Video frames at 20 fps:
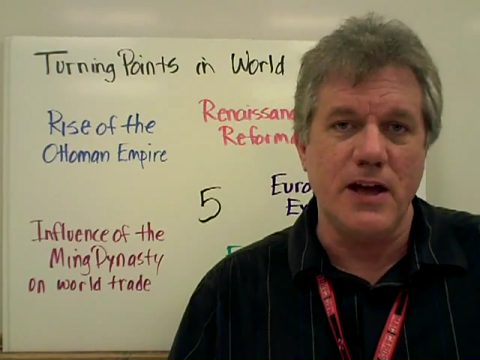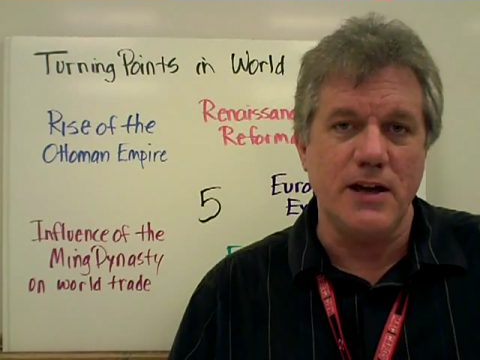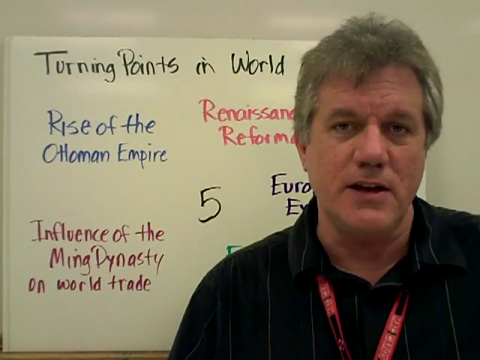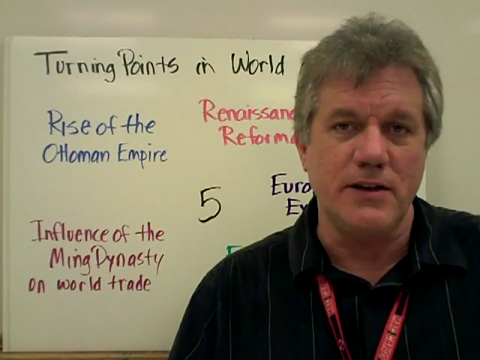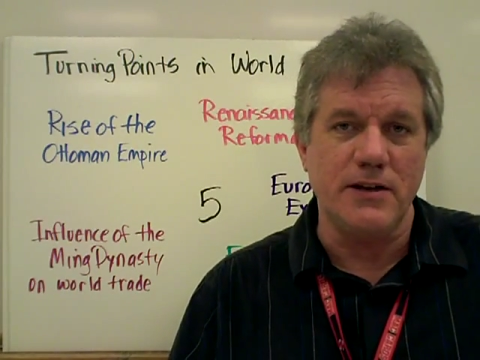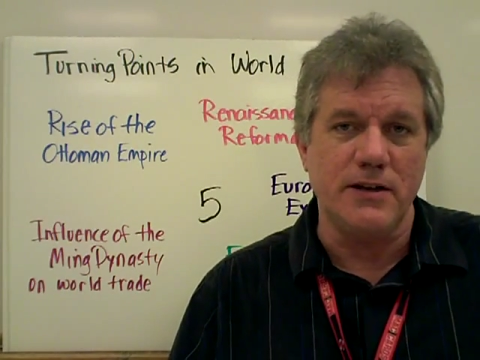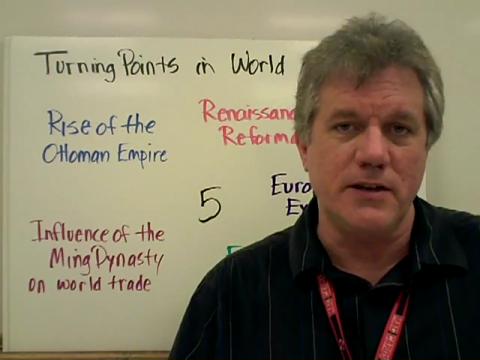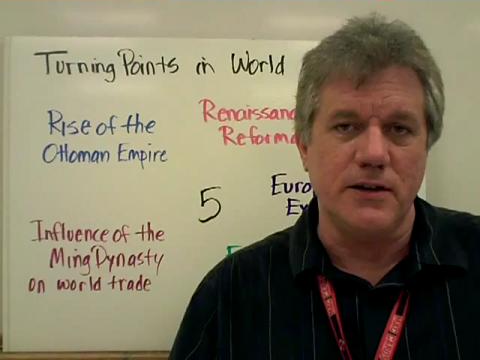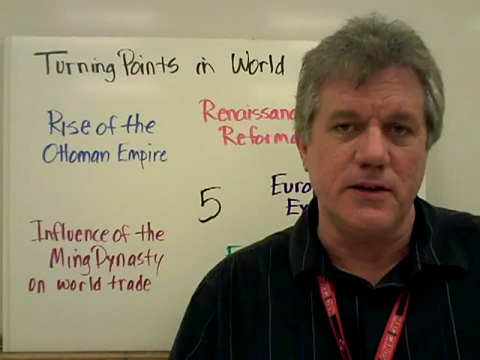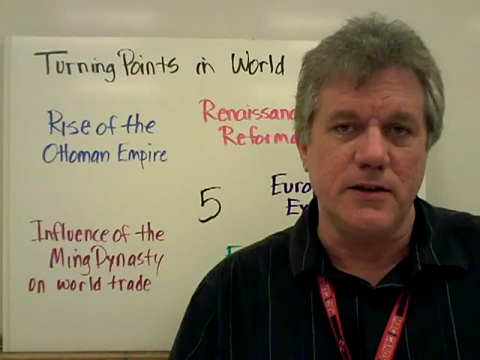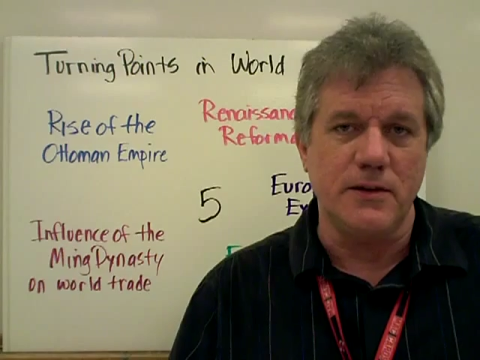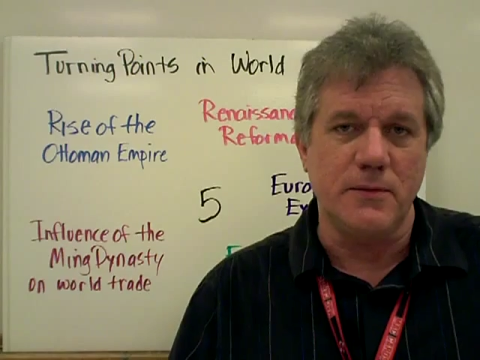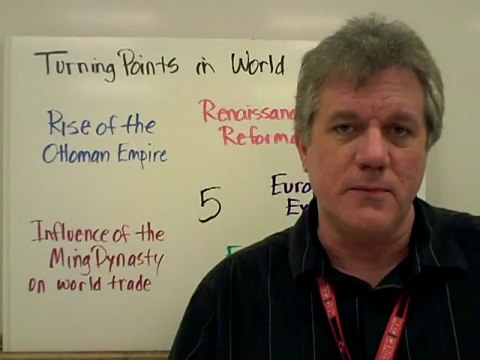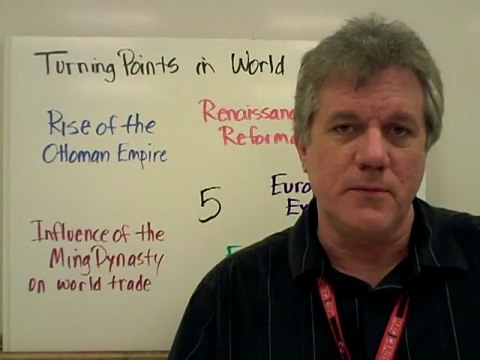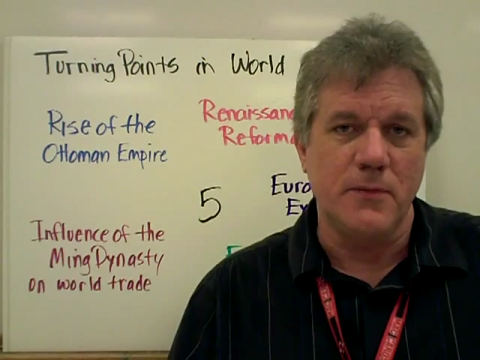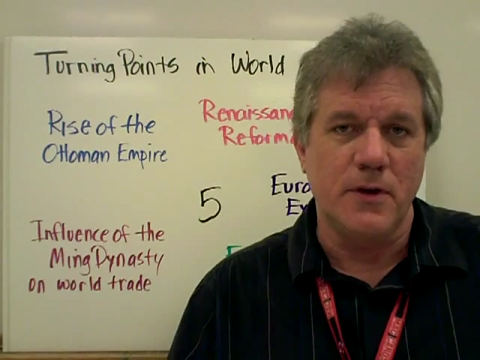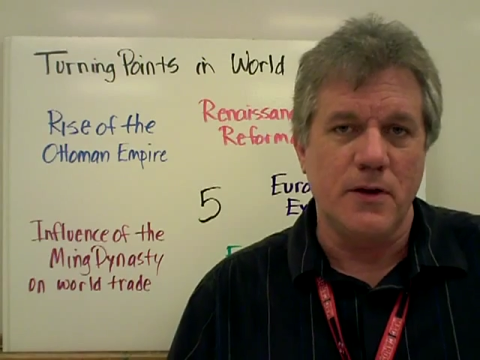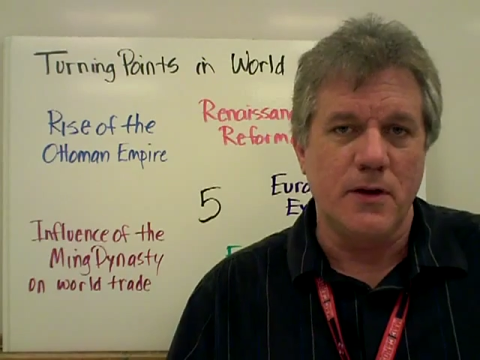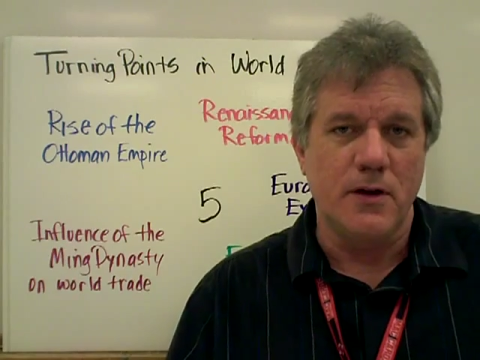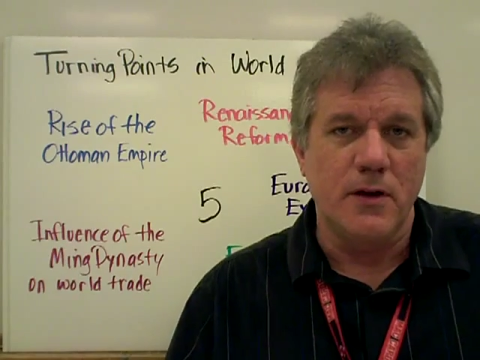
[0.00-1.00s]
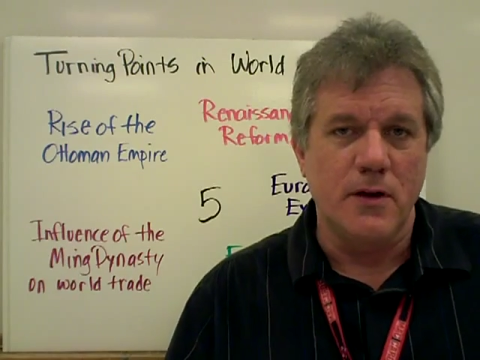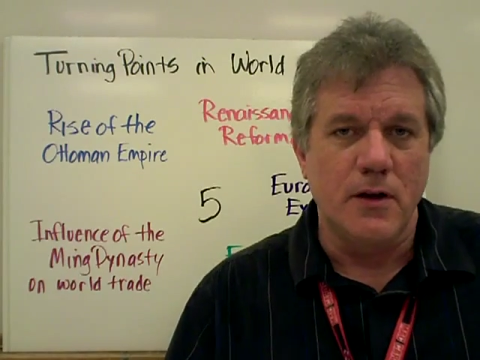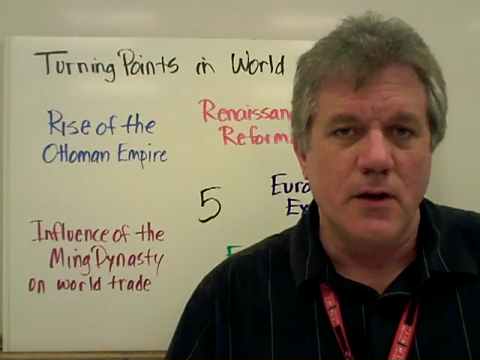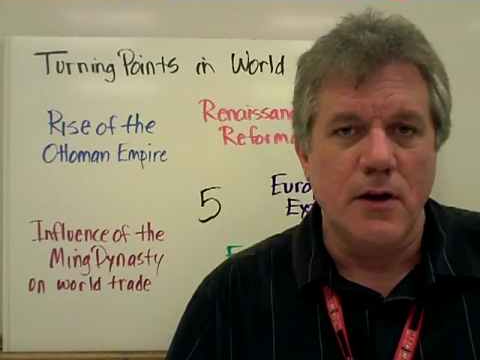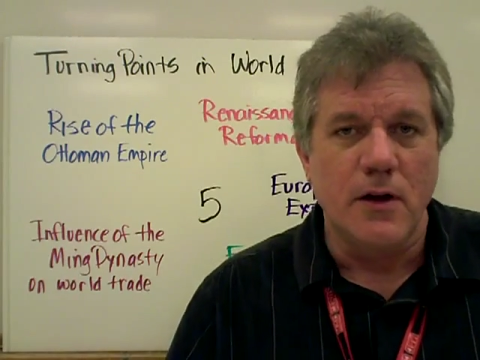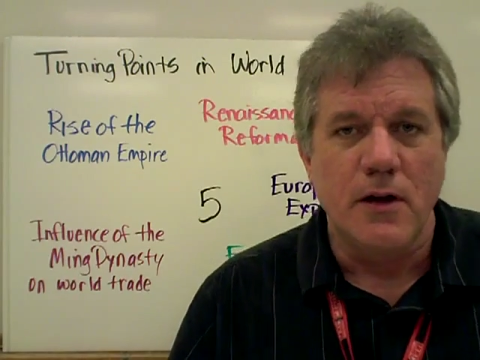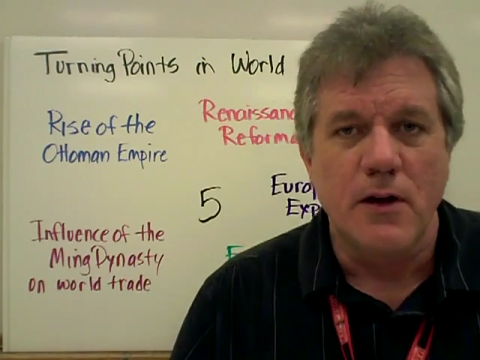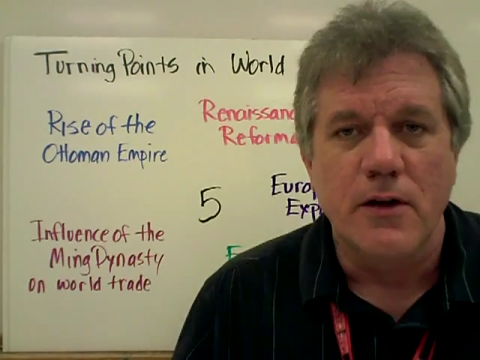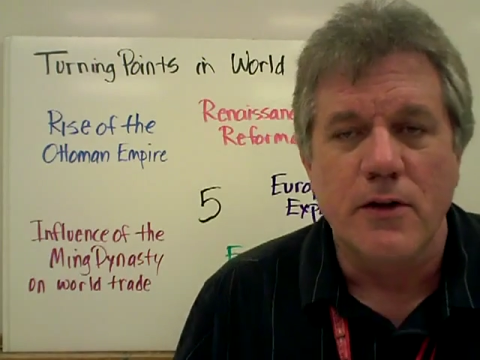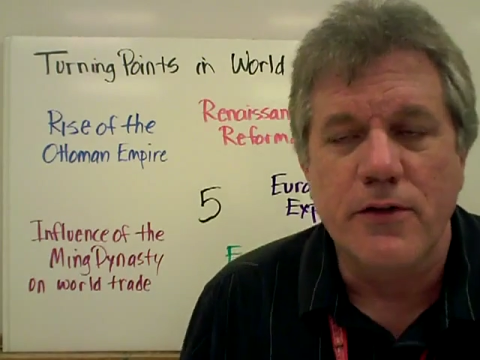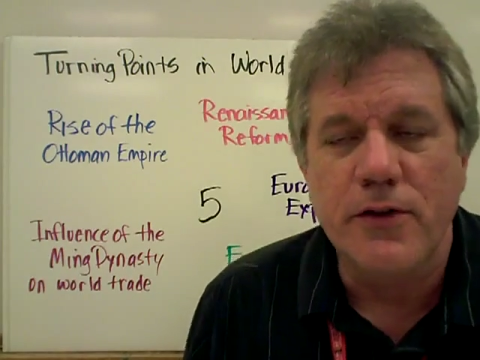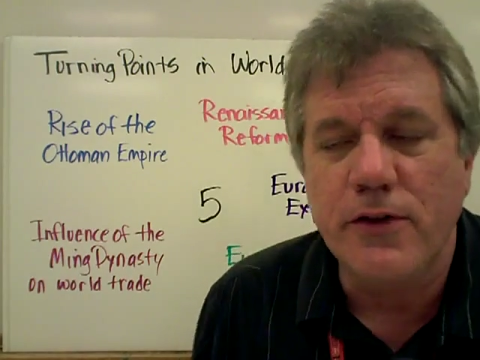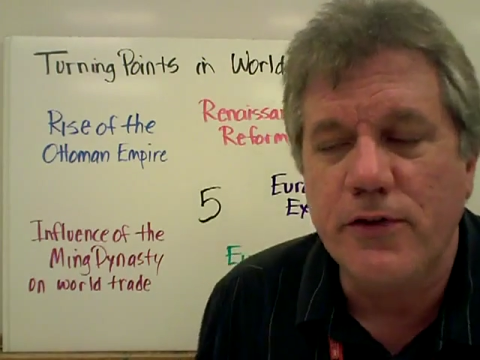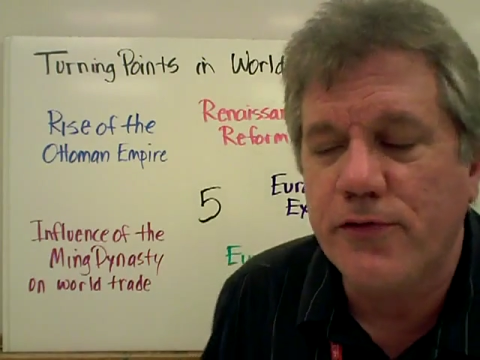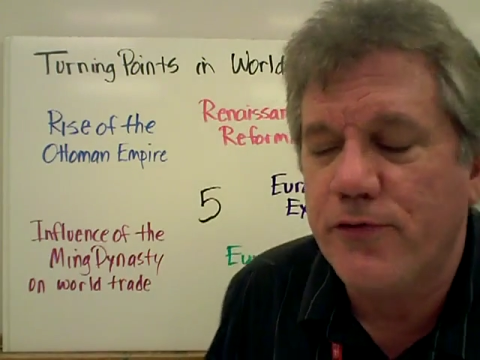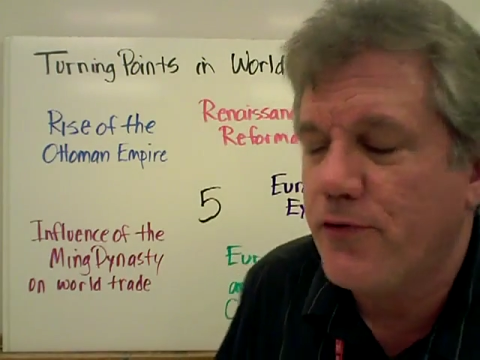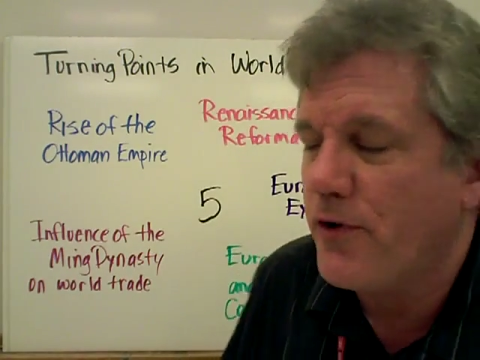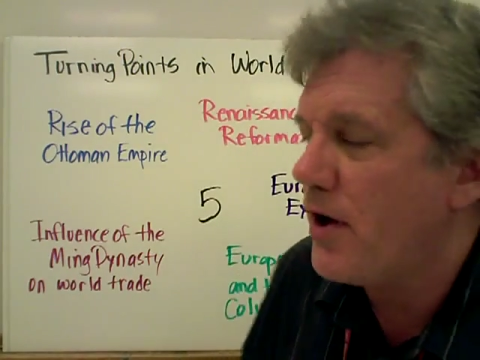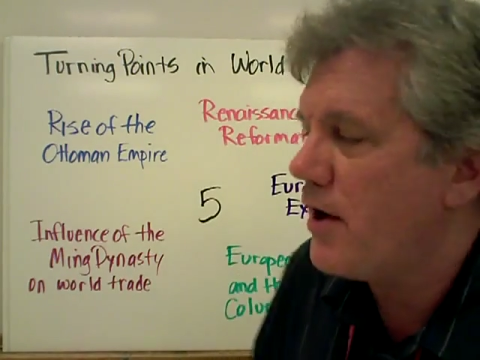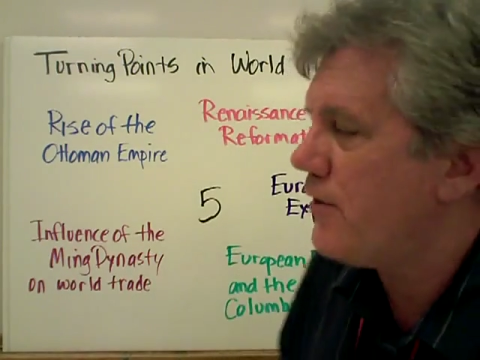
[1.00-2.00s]
AD.
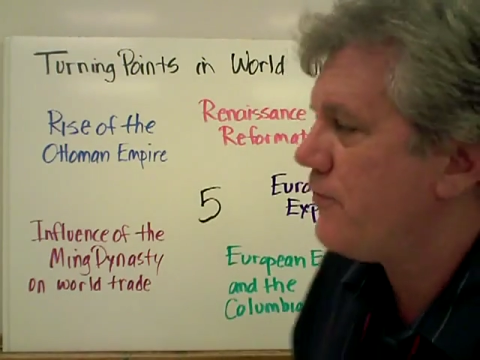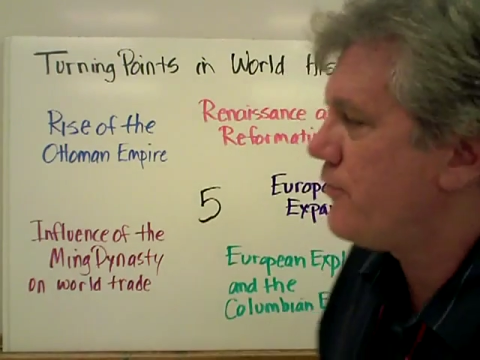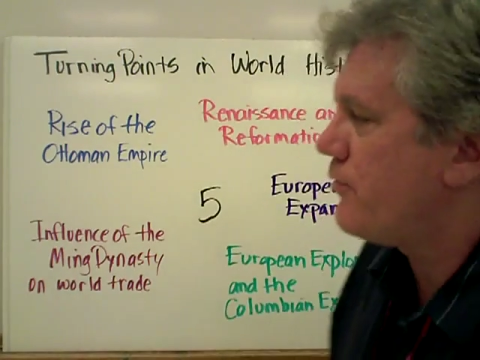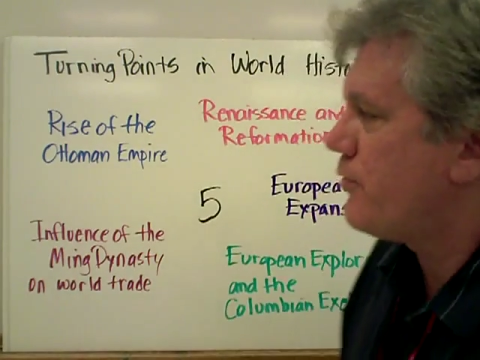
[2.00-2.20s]
These 5